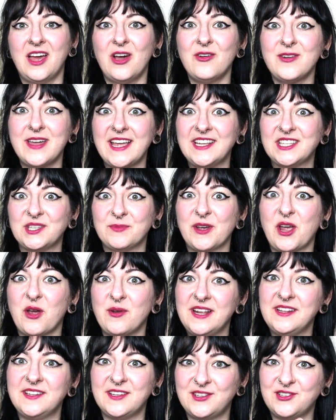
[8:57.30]
Okay, so we're
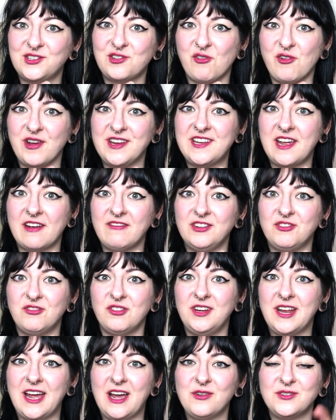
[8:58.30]
going into story
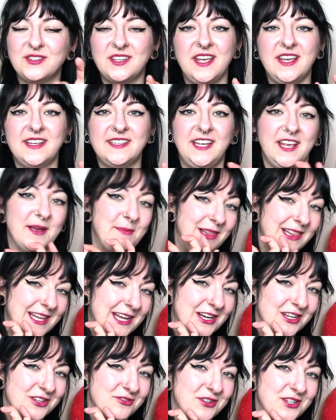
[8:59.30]
territory now, so here's the
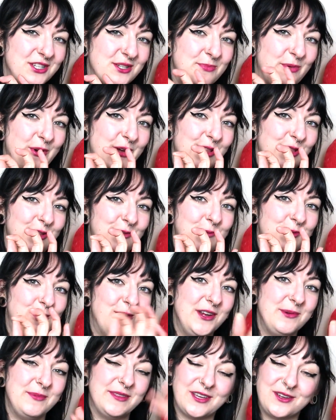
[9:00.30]
obligatory spoiler
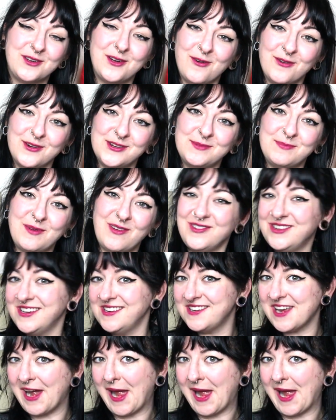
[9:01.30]
warning with a corresponding